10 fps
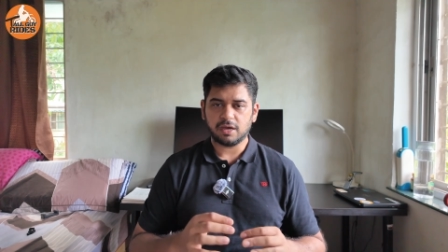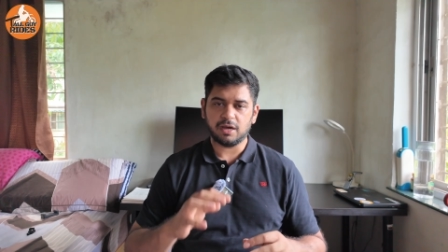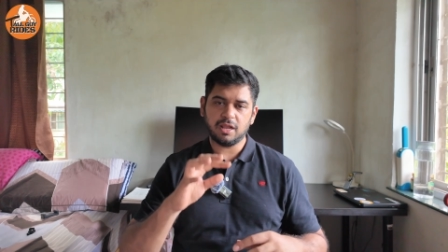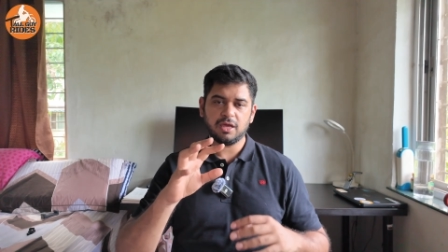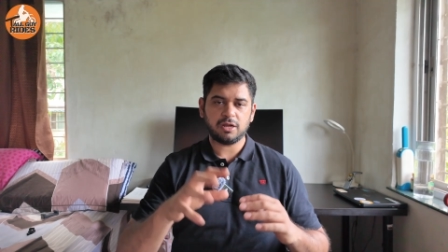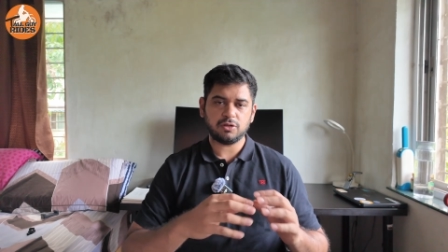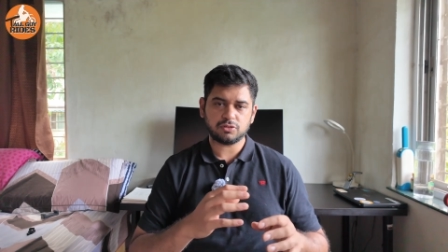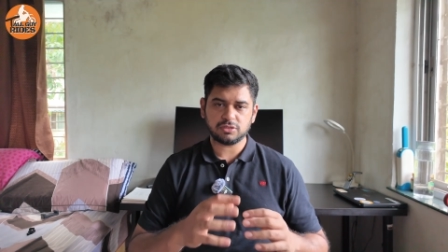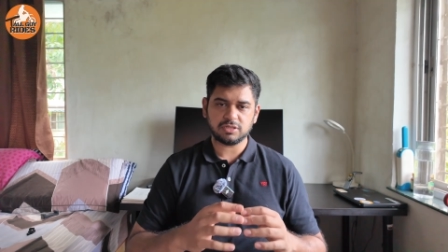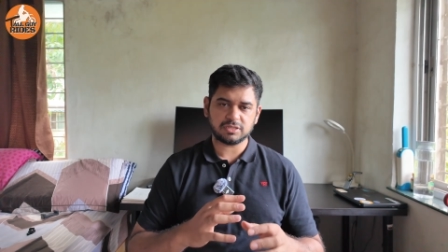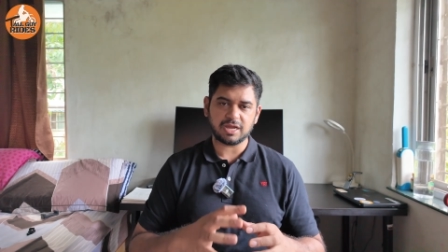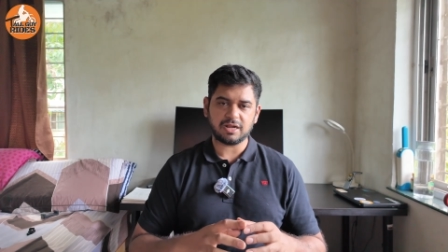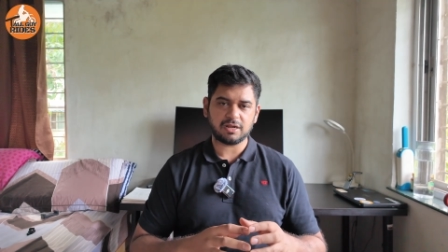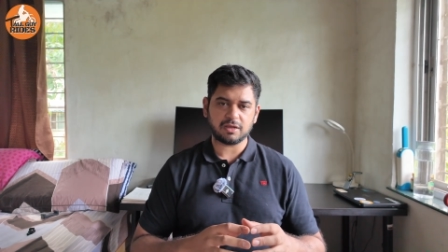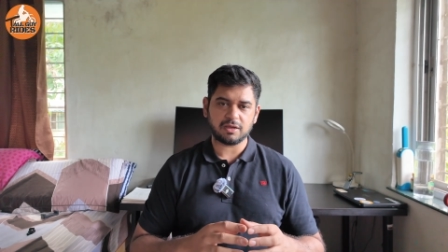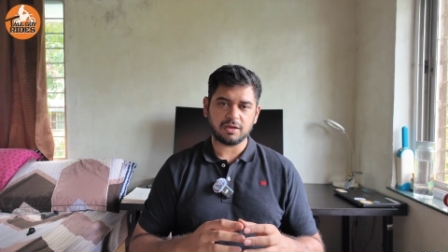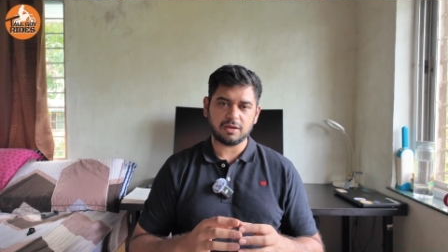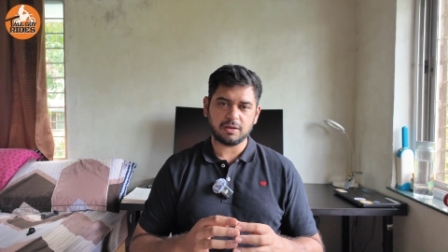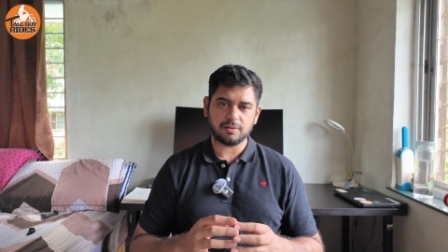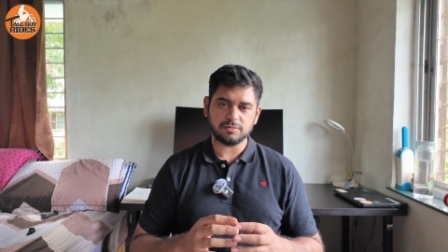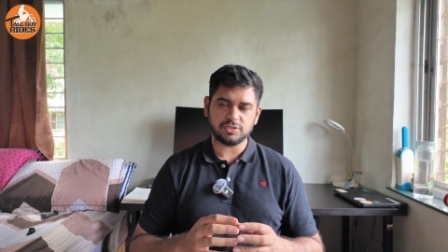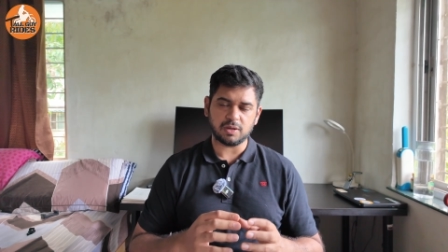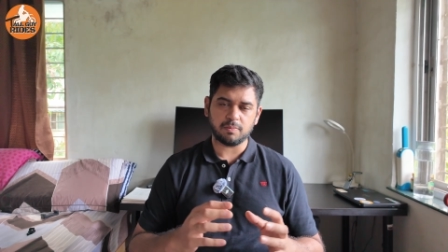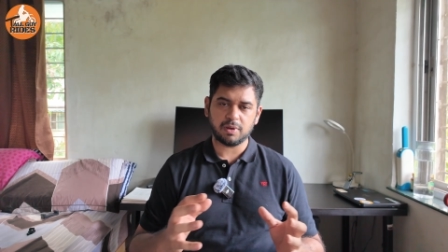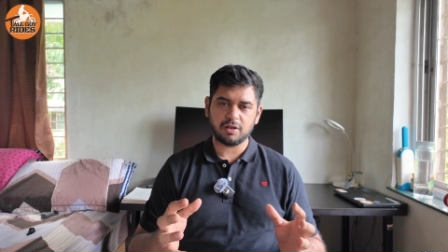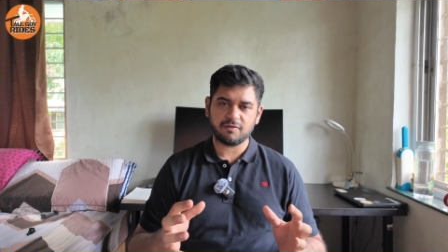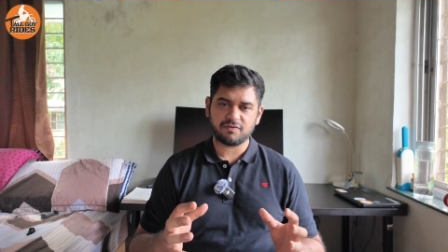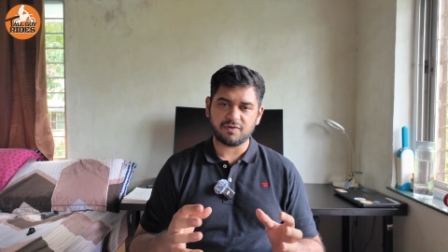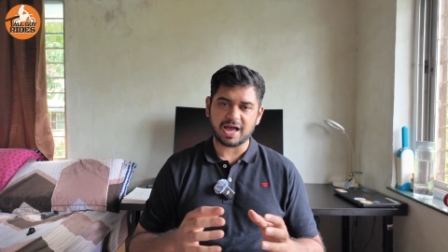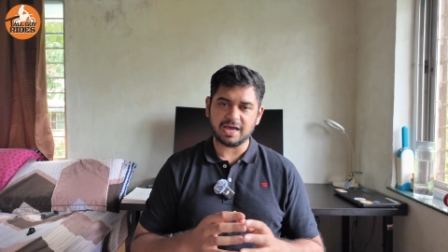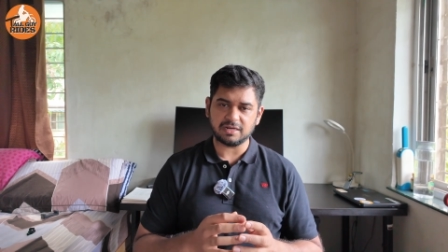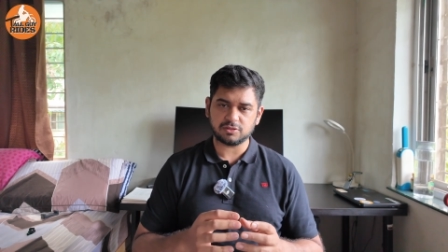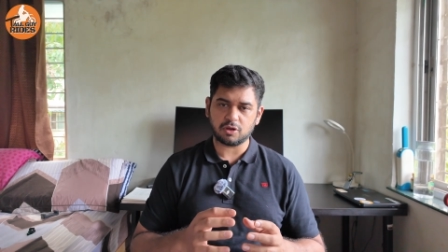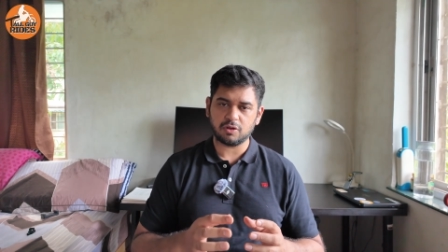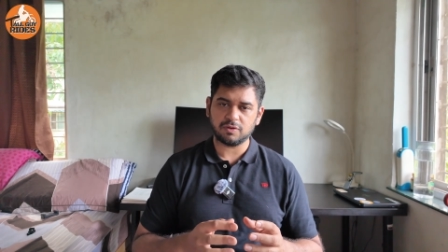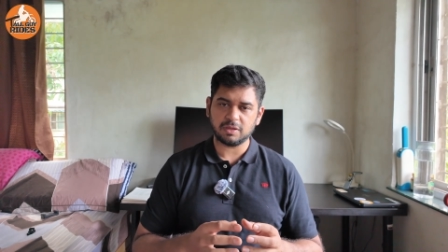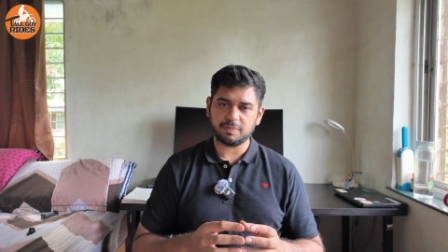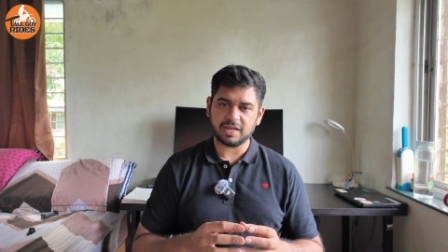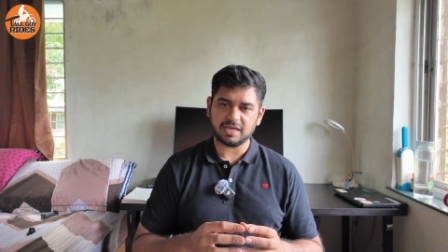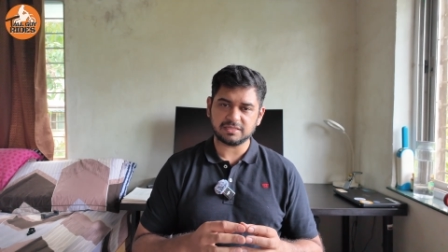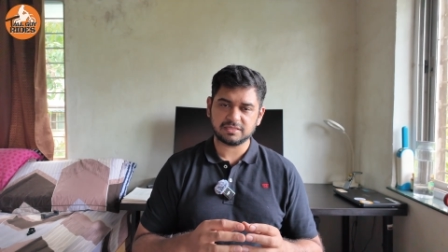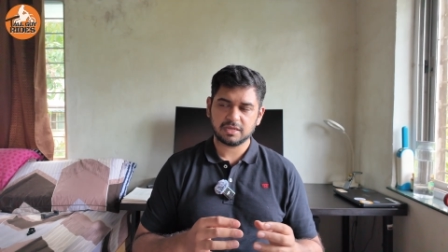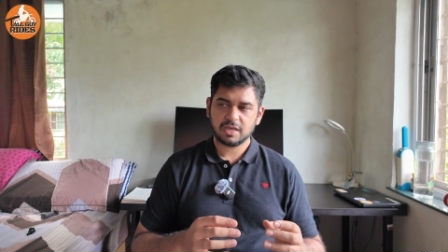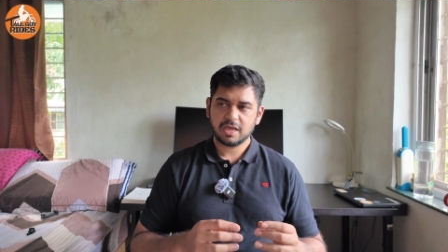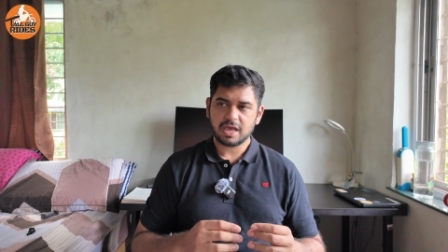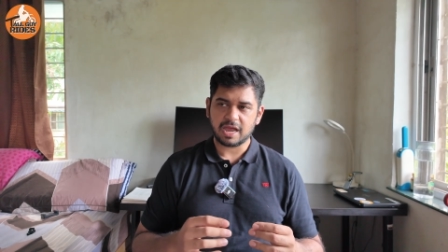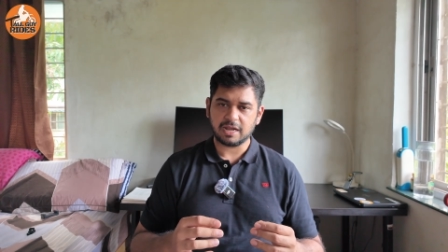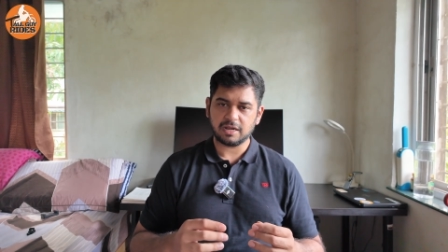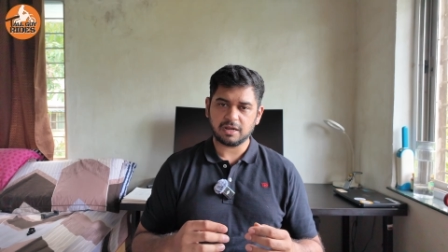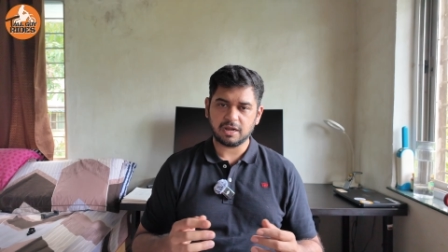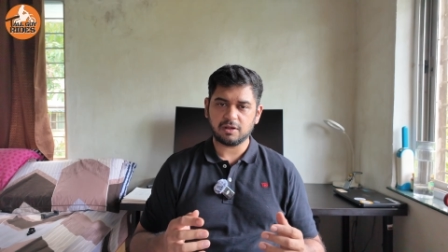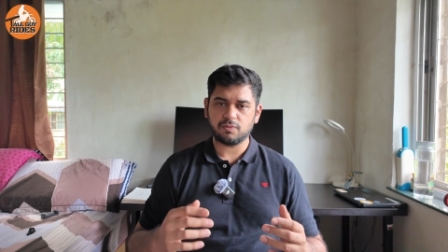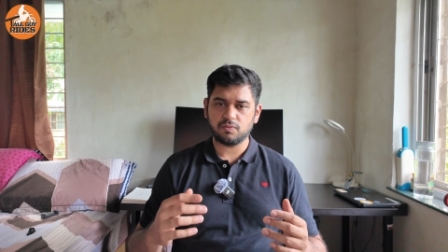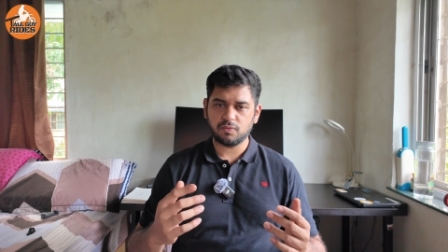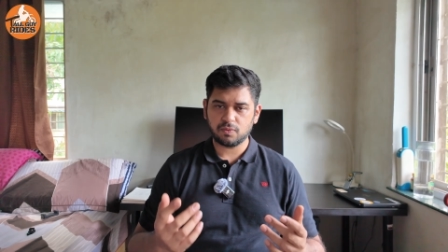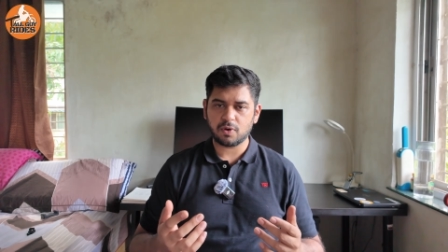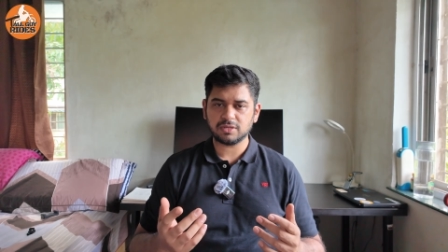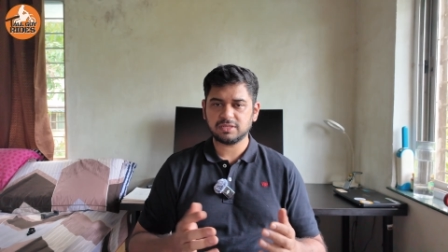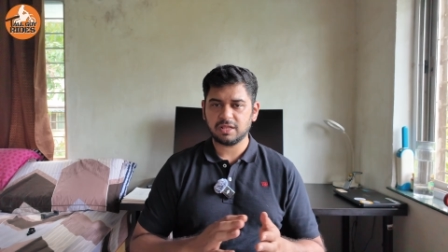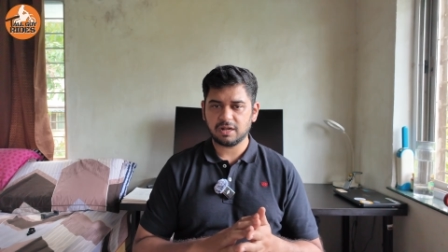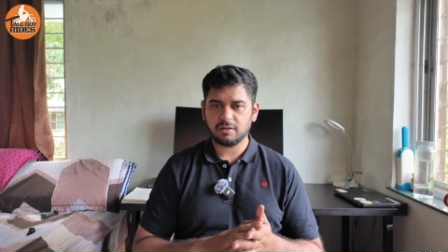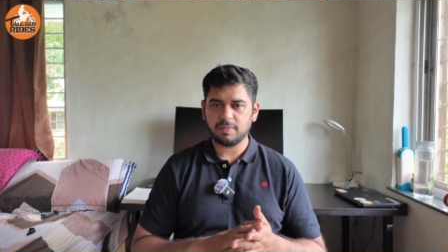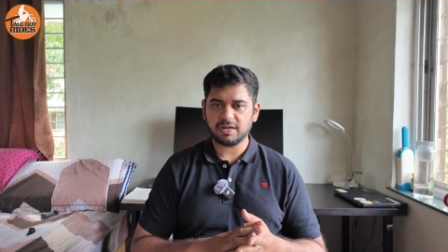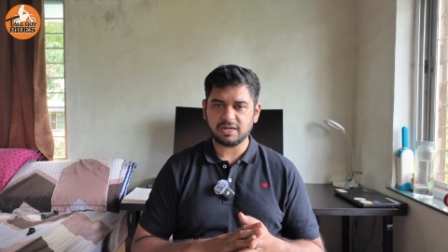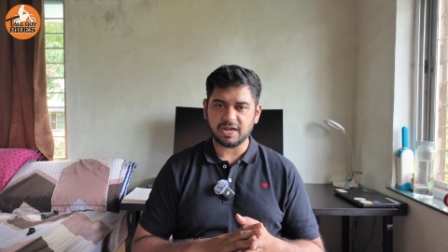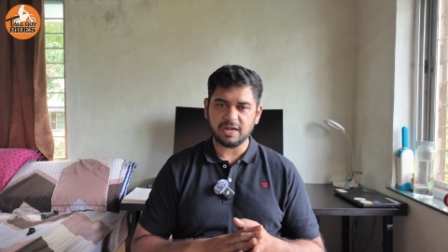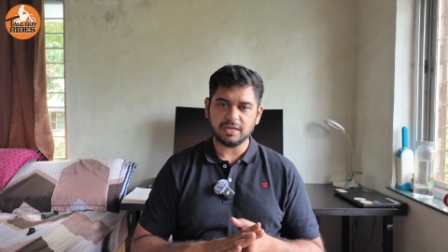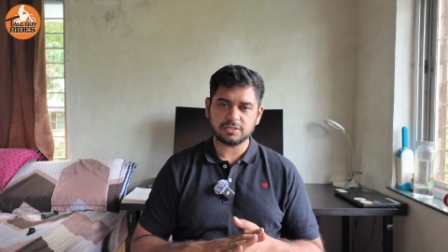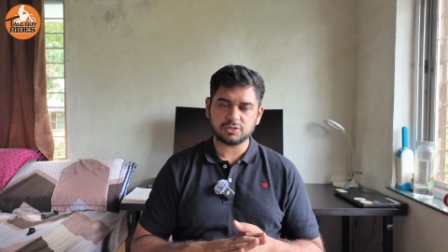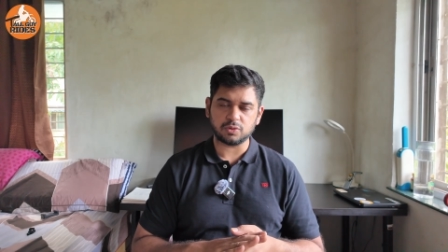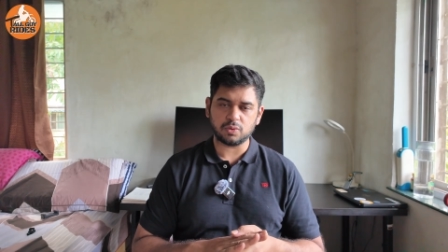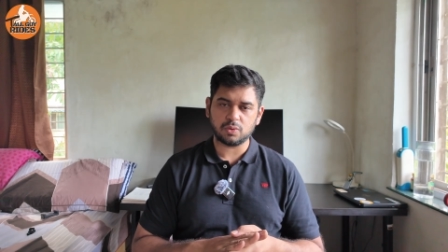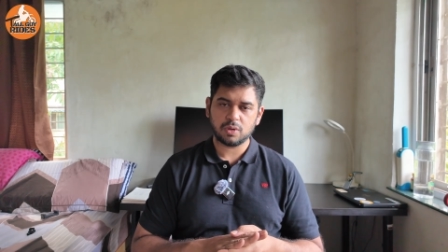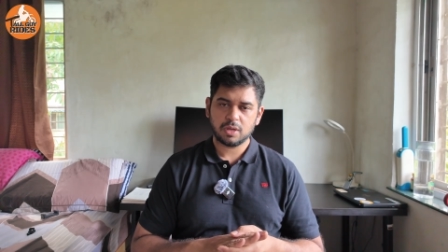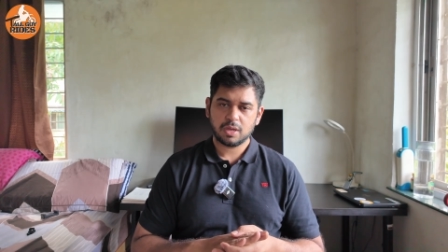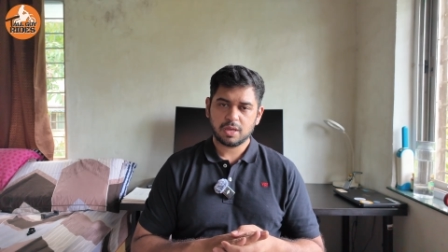Earlier it used to just get a jumble of wires all over the place, and it was a little bit tedious to